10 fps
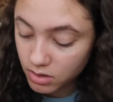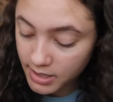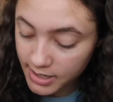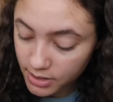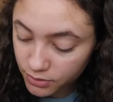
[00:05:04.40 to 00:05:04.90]

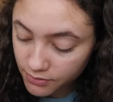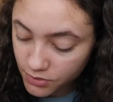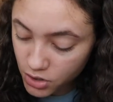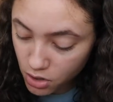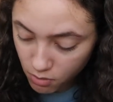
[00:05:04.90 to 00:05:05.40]
And I don't
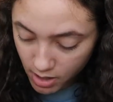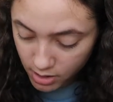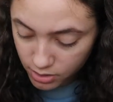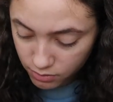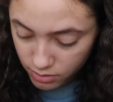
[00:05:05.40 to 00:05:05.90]
even know how
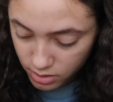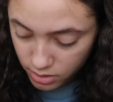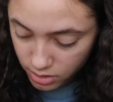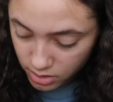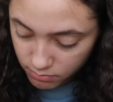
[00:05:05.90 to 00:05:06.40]
to do this
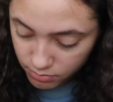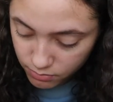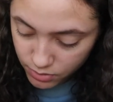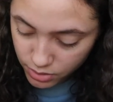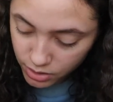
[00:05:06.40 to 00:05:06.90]
shit,
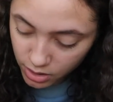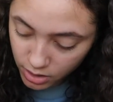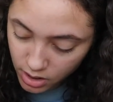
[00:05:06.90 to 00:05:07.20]
but we're just gonna